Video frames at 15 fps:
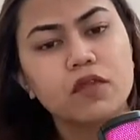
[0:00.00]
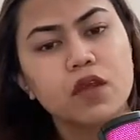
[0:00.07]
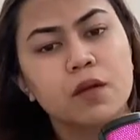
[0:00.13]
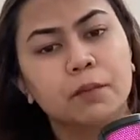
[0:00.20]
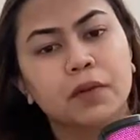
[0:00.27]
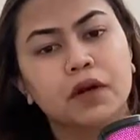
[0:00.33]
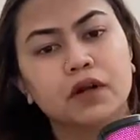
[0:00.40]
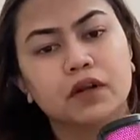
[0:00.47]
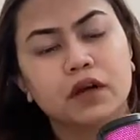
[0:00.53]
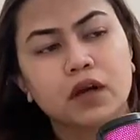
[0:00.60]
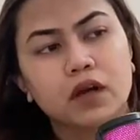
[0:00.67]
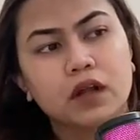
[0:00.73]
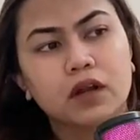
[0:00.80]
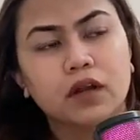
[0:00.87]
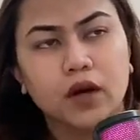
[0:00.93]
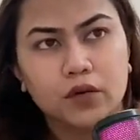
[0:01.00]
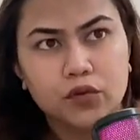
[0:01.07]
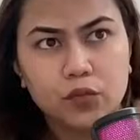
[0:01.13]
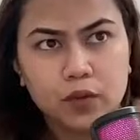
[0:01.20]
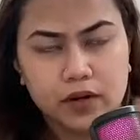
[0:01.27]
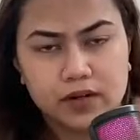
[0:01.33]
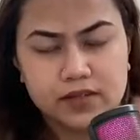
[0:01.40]
But now
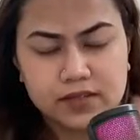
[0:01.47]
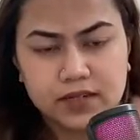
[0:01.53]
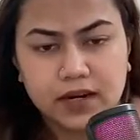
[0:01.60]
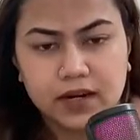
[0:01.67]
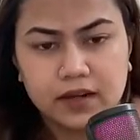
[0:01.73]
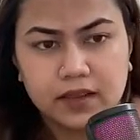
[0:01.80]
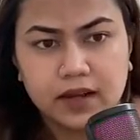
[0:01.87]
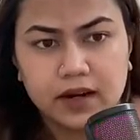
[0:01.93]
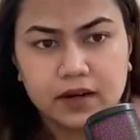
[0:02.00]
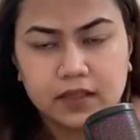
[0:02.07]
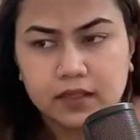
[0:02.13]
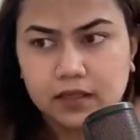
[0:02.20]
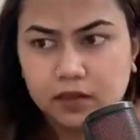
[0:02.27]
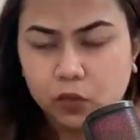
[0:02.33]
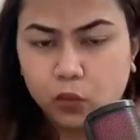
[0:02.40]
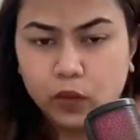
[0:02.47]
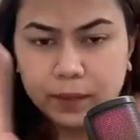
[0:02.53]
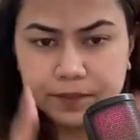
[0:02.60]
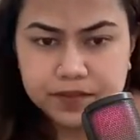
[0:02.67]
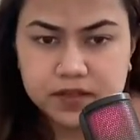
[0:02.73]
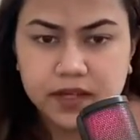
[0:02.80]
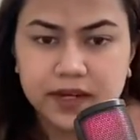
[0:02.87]
you understand that the
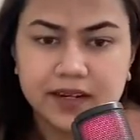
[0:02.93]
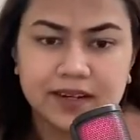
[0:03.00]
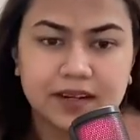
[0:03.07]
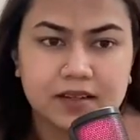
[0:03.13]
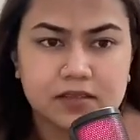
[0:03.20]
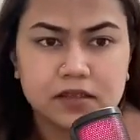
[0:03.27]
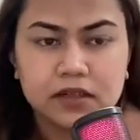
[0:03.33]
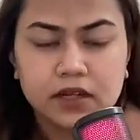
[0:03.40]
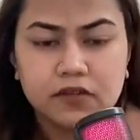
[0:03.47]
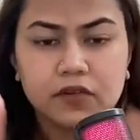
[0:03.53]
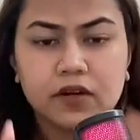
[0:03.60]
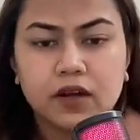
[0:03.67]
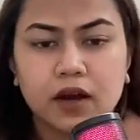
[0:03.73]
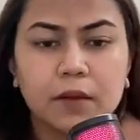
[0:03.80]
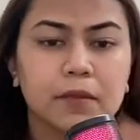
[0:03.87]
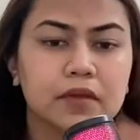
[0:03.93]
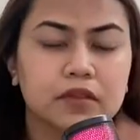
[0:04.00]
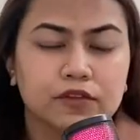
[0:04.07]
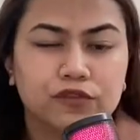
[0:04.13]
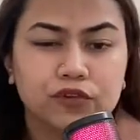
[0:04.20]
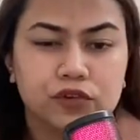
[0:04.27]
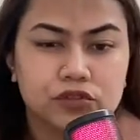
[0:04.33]
website doesn't even come in the
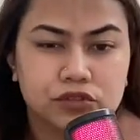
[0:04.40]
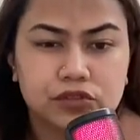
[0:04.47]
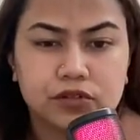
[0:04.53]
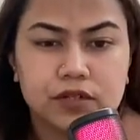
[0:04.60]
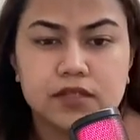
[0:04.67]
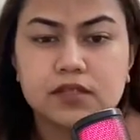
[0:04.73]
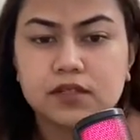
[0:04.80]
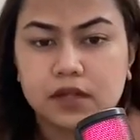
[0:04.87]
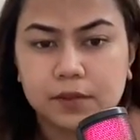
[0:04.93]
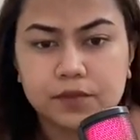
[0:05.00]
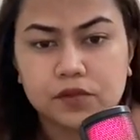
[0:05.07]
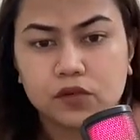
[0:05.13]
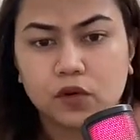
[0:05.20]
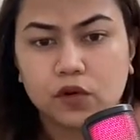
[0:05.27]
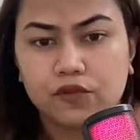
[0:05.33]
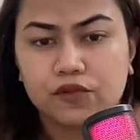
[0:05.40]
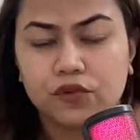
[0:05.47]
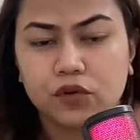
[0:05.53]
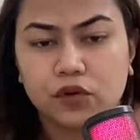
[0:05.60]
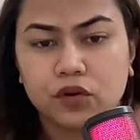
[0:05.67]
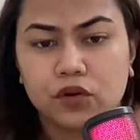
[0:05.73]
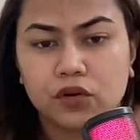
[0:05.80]
first three steps of
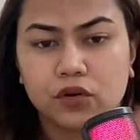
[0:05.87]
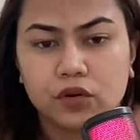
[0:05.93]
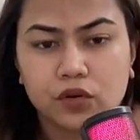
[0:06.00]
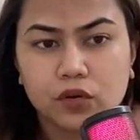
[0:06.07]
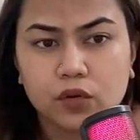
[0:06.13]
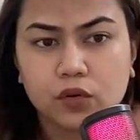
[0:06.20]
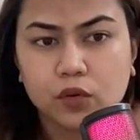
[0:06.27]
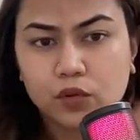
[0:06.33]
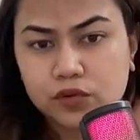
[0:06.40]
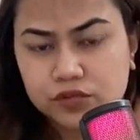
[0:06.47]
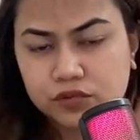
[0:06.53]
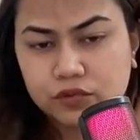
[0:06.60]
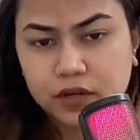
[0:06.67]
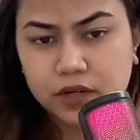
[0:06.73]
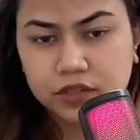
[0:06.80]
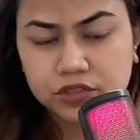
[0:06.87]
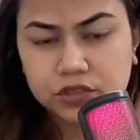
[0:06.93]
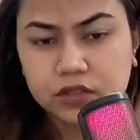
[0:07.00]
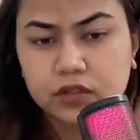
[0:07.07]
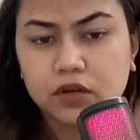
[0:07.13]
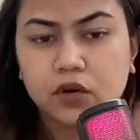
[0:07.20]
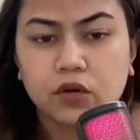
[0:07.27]
your course
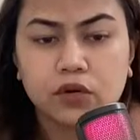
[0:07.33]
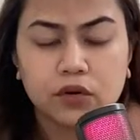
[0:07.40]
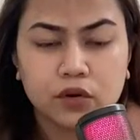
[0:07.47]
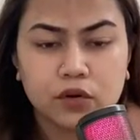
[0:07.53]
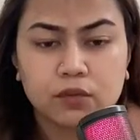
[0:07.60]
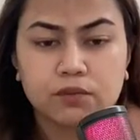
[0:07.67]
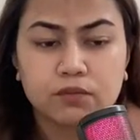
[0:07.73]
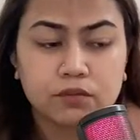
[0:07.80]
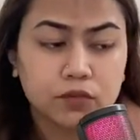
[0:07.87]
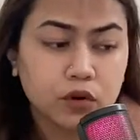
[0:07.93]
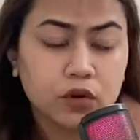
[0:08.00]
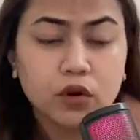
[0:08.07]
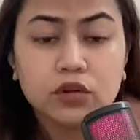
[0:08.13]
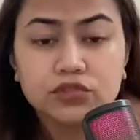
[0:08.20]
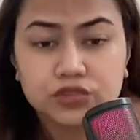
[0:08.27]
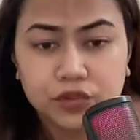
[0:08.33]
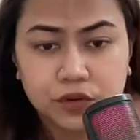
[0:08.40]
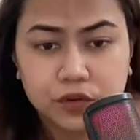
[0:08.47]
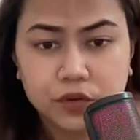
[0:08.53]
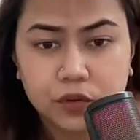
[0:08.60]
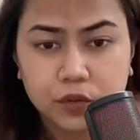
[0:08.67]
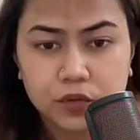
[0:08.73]
creation or your or launching
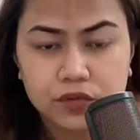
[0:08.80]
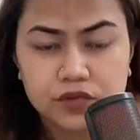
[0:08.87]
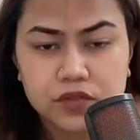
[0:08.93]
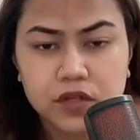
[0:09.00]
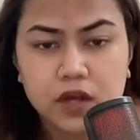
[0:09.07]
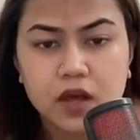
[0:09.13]
your course.